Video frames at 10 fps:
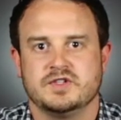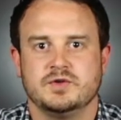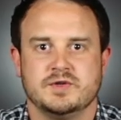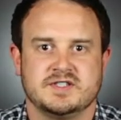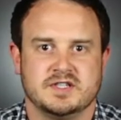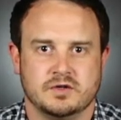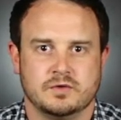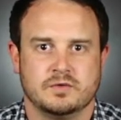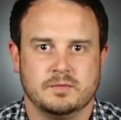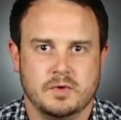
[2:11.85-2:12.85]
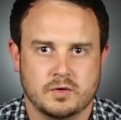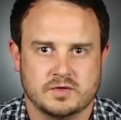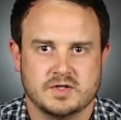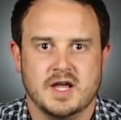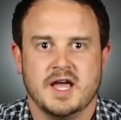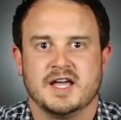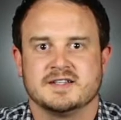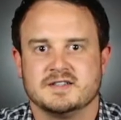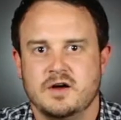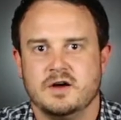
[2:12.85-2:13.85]
to a single remote,
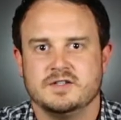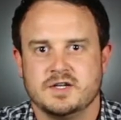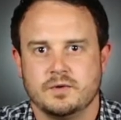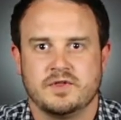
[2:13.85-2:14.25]
as long as they're